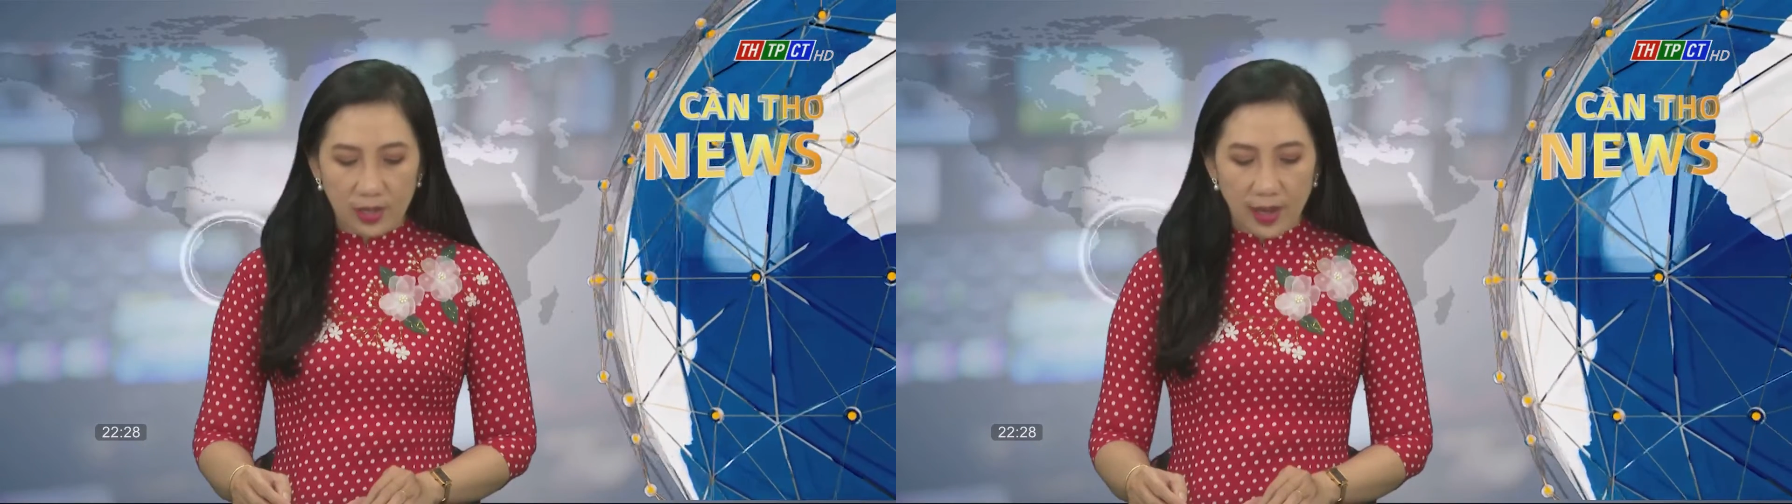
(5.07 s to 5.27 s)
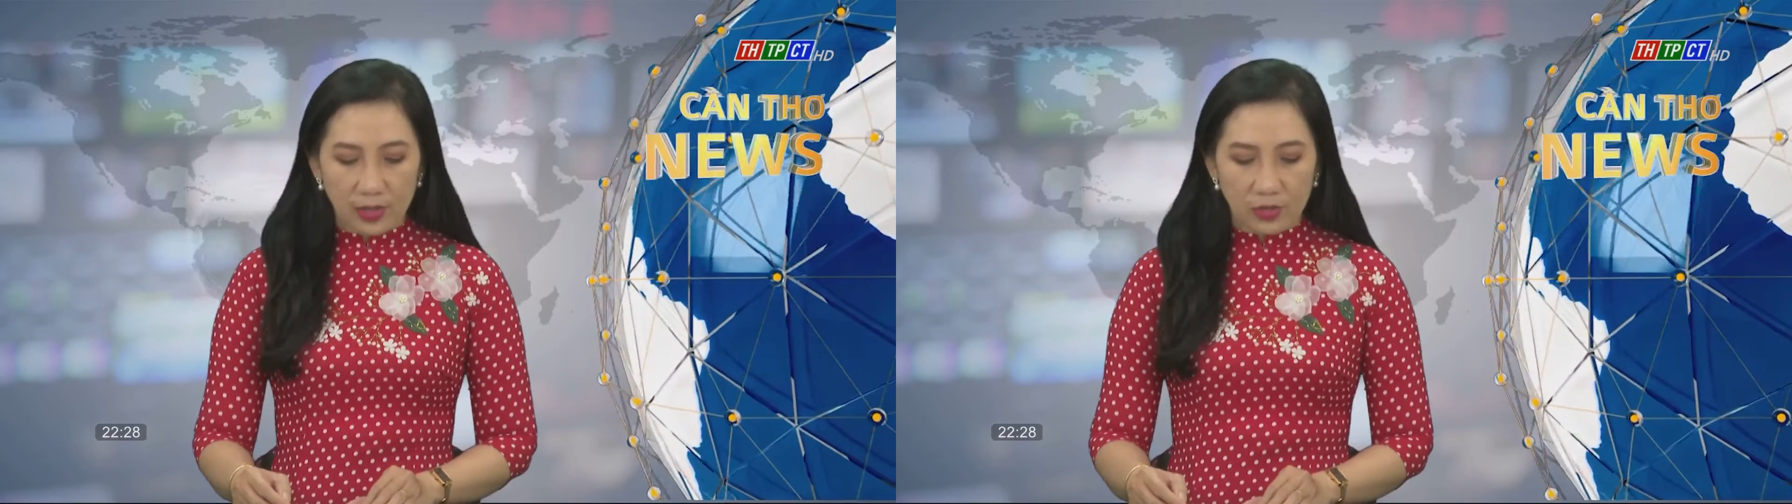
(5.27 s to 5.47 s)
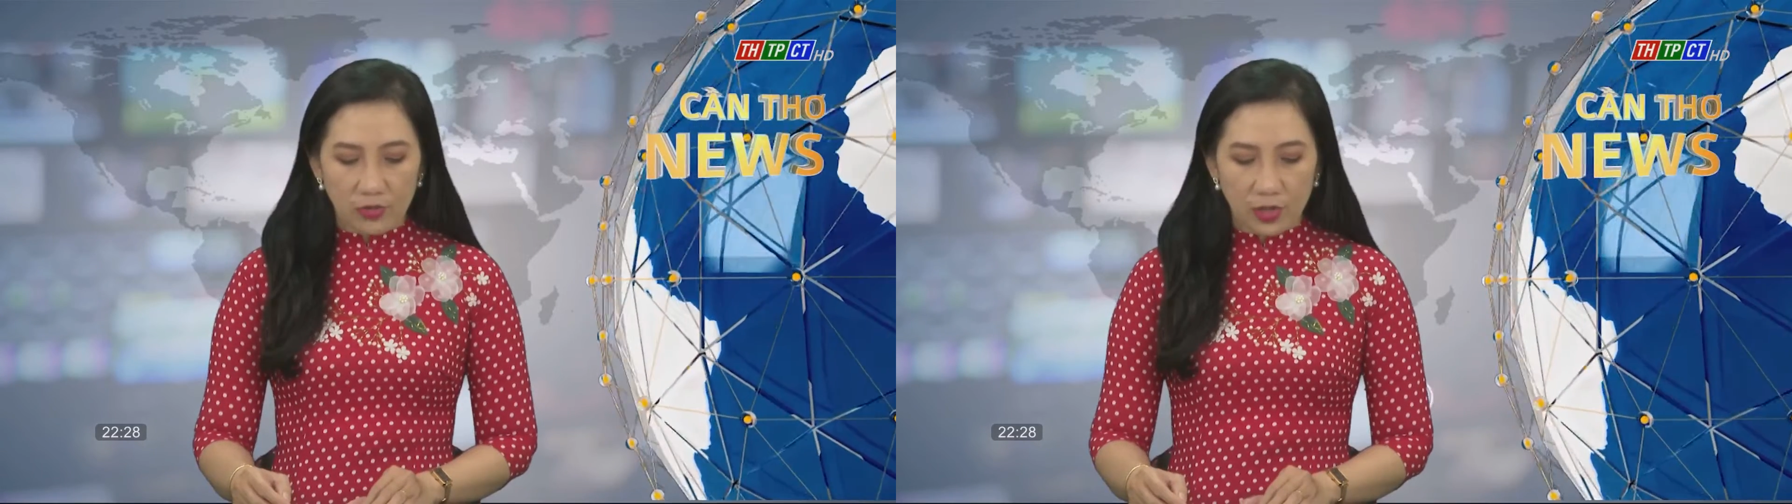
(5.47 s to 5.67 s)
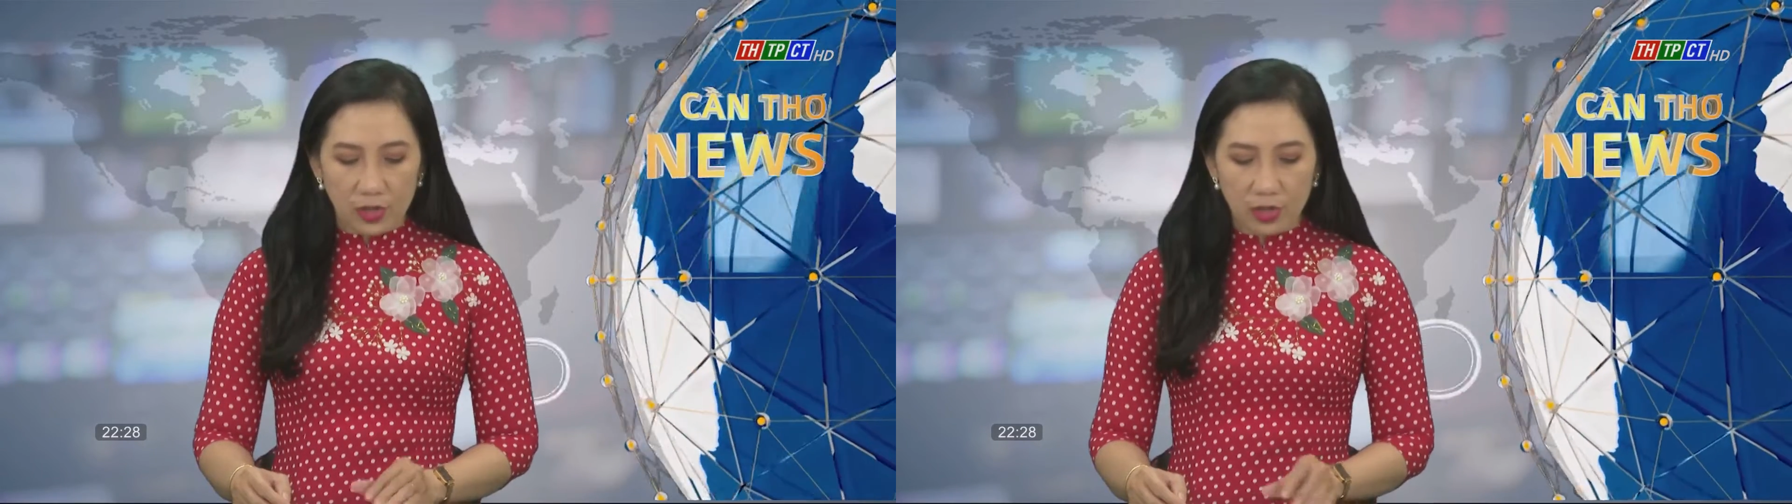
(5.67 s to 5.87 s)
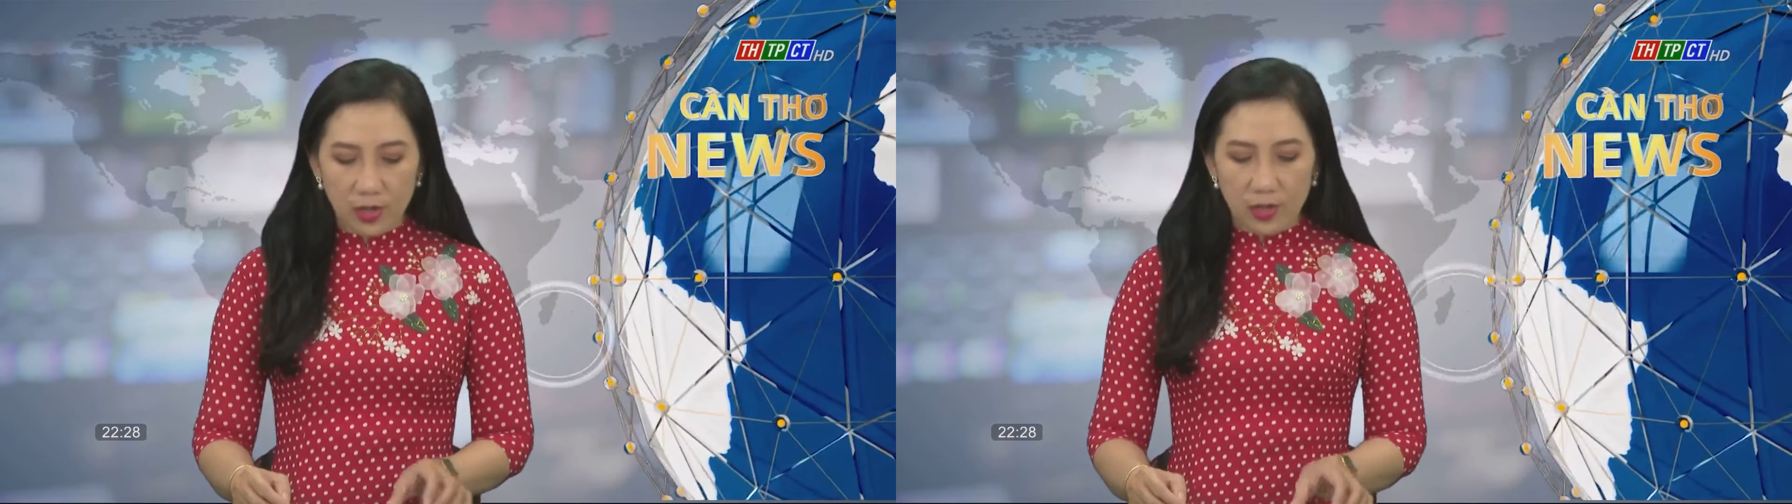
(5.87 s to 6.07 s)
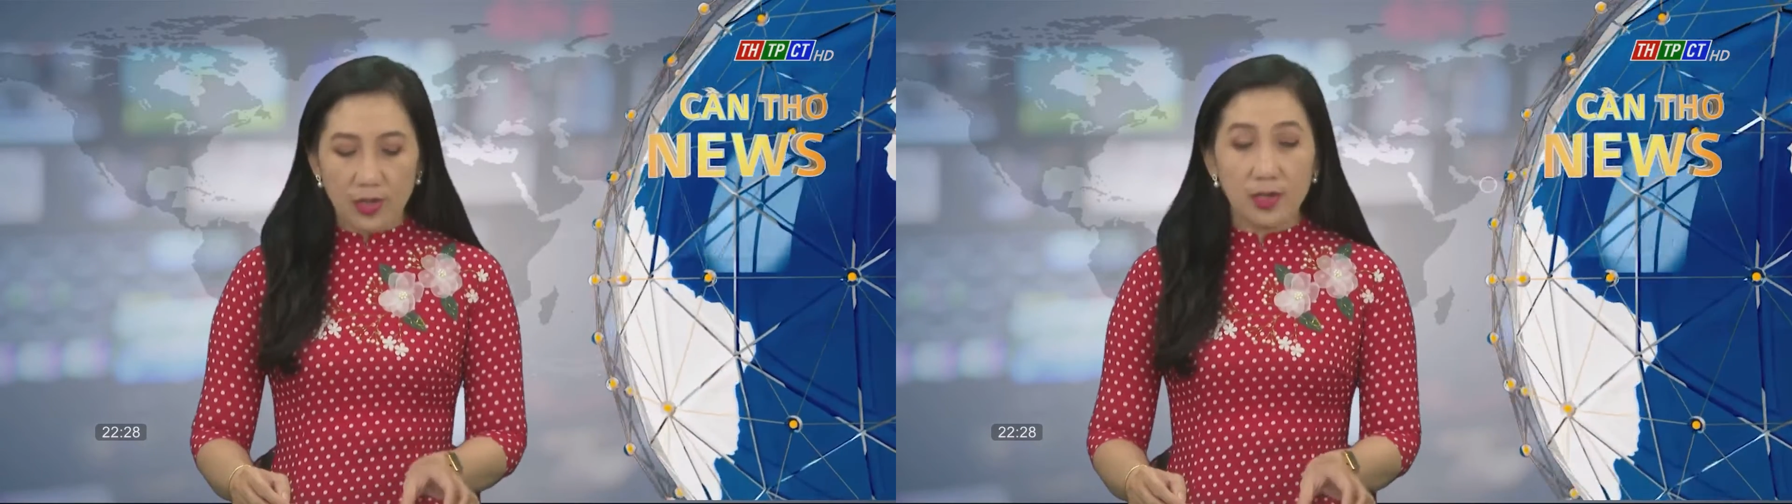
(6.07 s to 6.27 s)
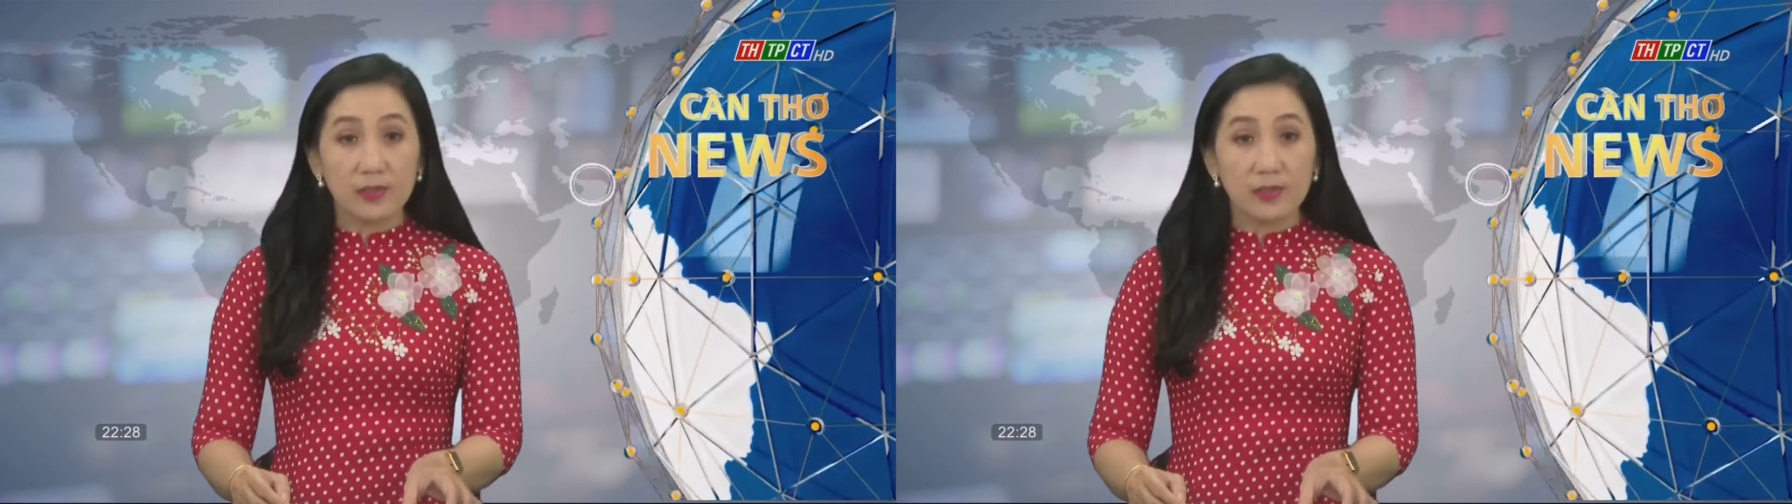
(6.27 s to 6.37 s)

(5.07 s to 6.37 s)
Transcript: arts light streets